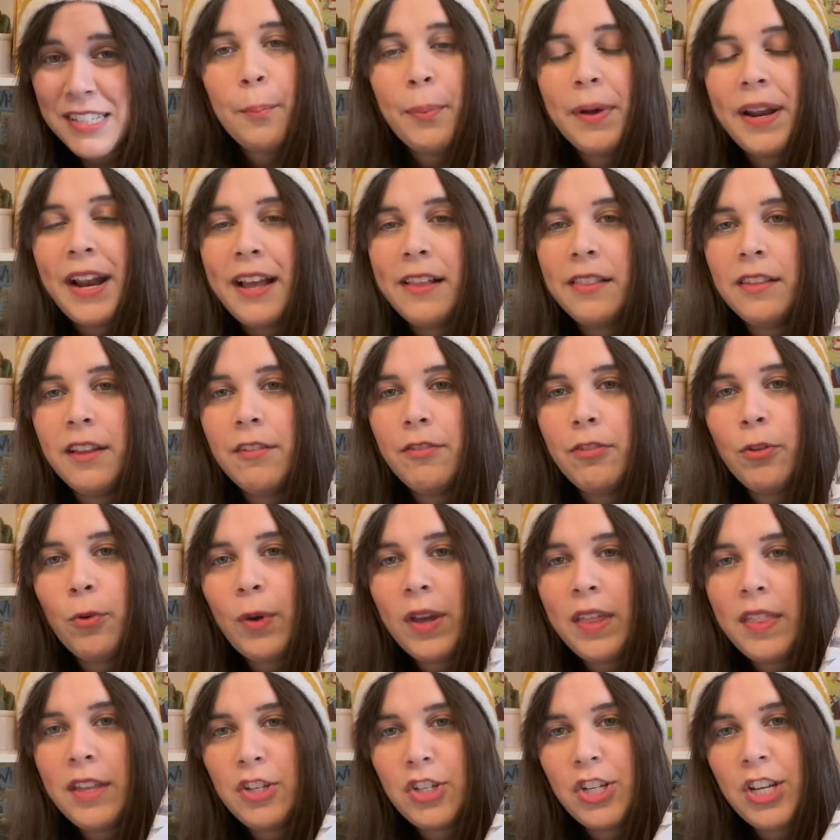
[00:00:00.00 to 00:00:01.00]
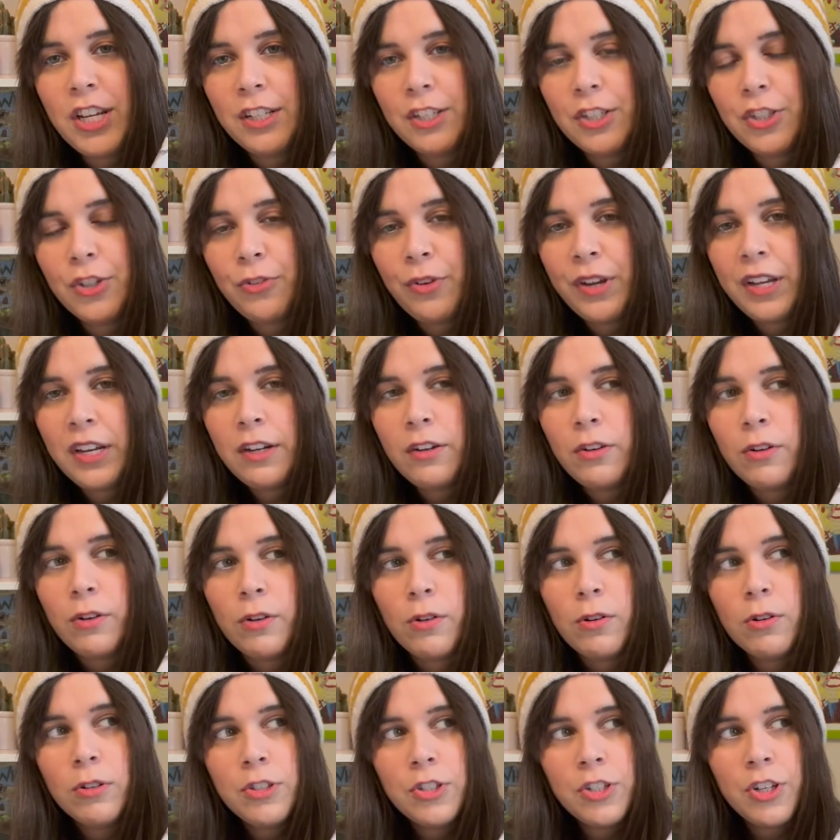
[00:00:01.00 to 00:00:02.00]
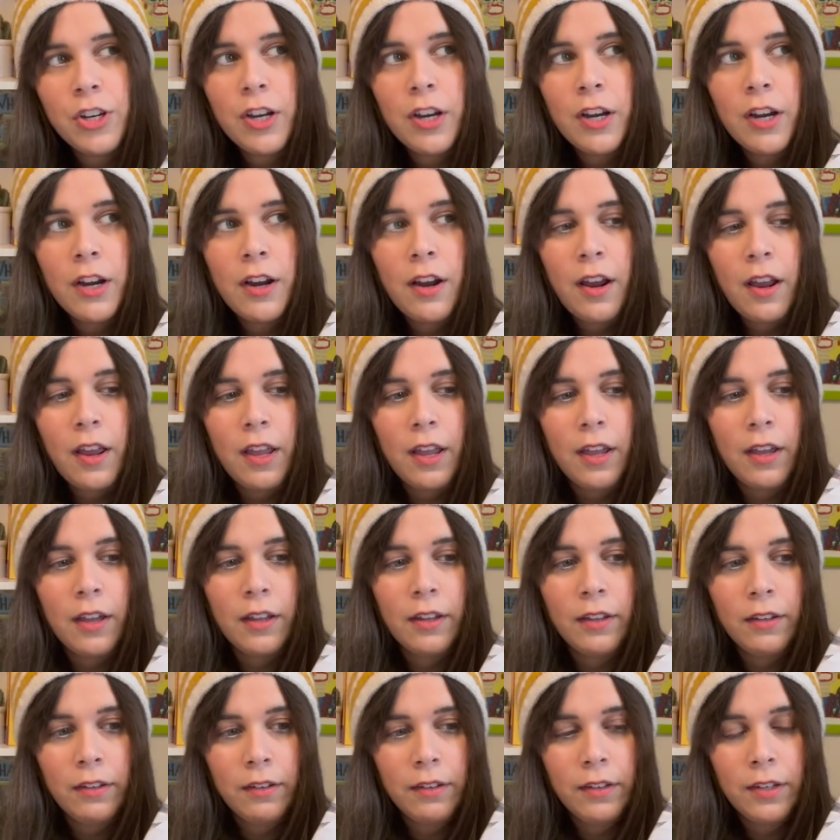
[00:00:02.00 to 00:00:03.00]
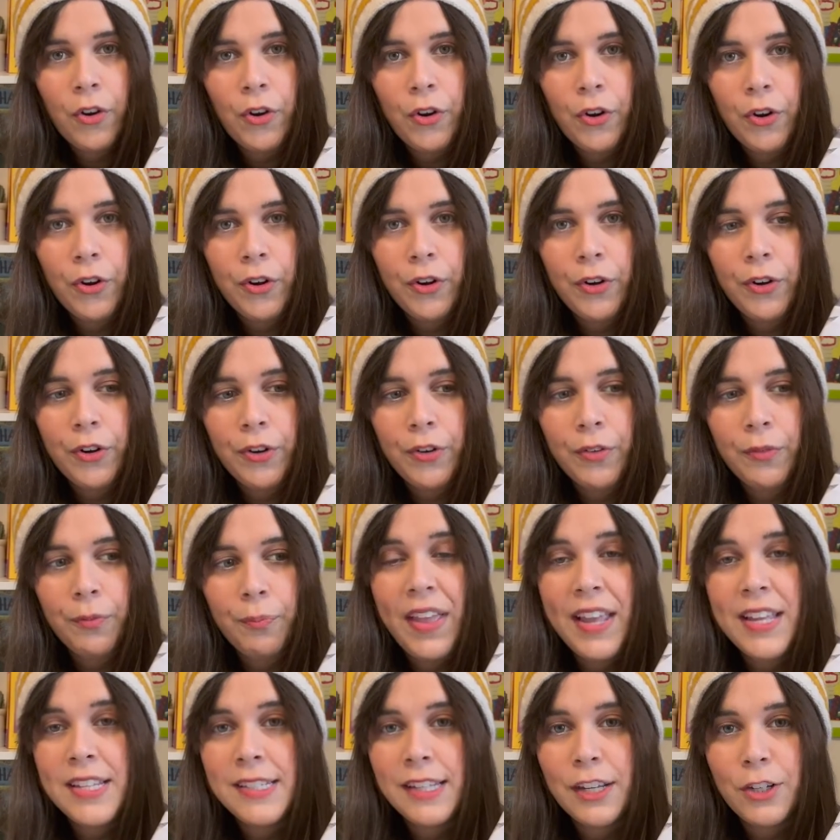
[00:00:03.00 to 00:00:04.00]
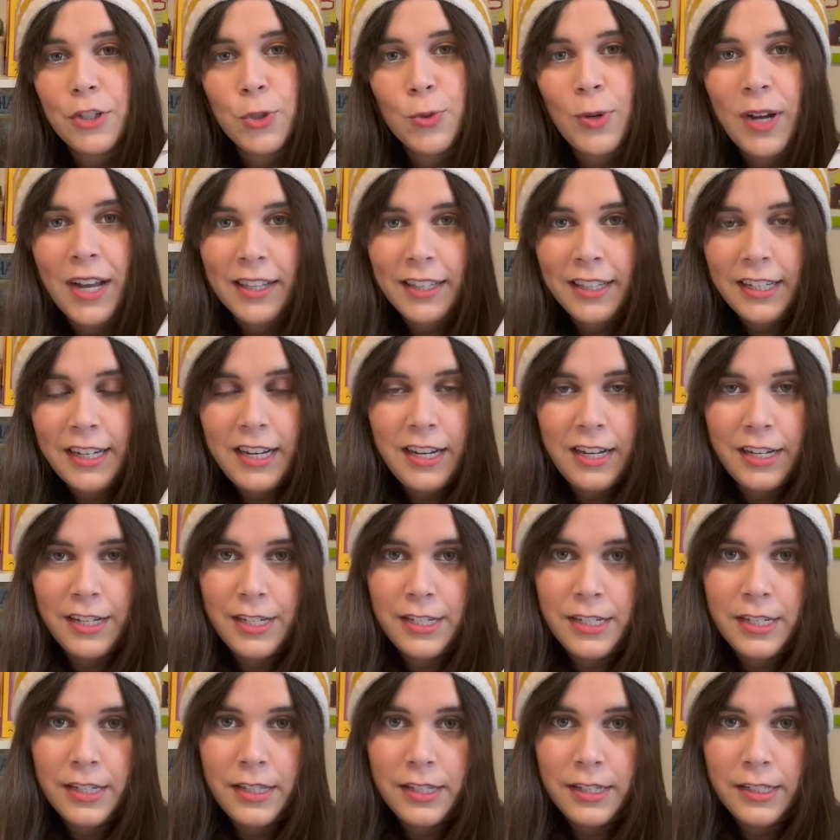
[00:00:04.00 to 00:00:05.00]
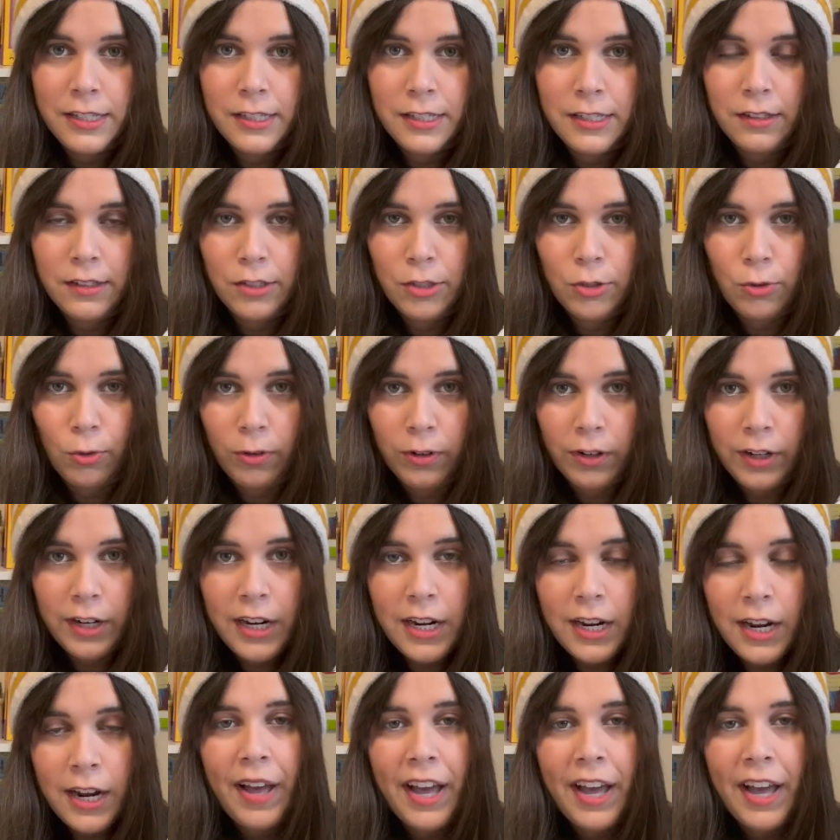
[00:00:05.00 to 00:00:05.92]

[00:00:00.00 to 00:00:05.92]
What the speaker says: But I love the way that she integrated her culture and her asexuality into this story.